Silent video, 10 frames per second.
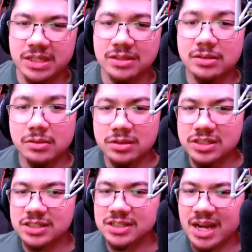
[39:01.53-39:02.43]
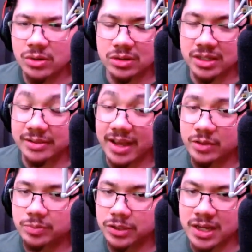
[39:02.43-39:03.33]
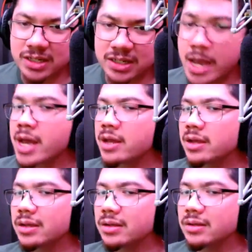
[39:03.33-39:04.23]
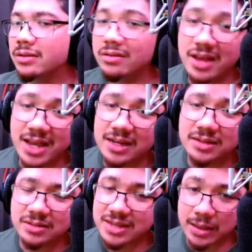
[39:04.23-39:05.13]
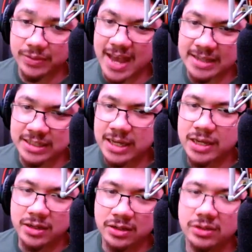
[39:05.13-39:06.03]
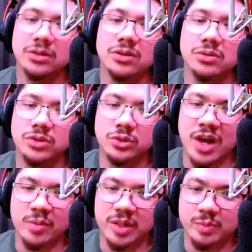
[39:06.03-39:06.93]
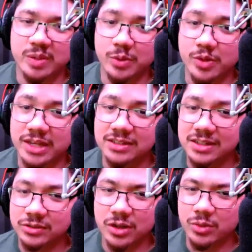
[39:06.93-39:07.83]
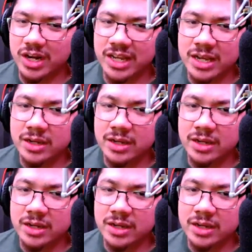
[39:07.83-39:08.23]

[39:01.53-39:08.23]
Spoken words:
that looked scarily like blood. I didn't doubt that. Who knew how many people they'd killed already?